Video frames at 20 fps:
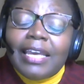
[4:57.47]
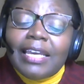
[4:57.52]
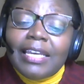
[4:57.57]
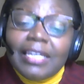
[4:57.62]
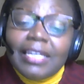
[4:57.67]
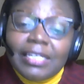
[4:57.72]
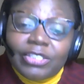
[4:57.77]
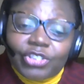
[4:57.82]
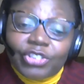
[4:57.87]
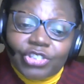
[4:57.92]

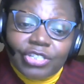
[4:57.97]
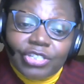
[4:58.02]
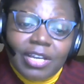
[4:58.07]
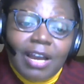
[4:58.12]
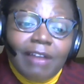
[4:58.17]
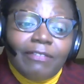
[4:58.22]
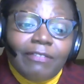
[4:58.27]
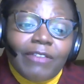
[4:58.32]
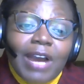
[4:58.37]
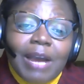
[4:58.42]
each
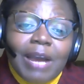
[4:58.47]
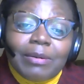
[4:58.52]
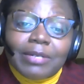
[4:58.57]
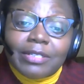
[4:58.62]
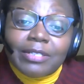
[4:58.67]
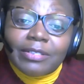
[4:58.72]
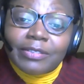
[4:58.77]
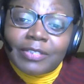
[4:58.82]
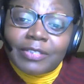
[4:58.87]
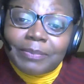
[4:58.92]
of
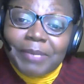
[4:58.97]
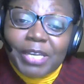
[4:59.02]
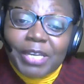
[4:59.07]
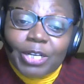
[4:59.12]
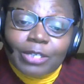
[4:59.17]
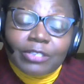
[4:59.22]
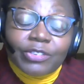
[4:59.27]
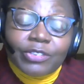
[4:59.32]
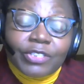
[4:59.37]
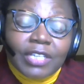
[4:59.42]
our
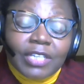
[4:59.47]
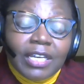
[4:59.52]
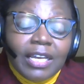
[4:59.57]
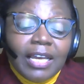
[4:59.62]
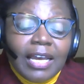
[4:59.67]
speakers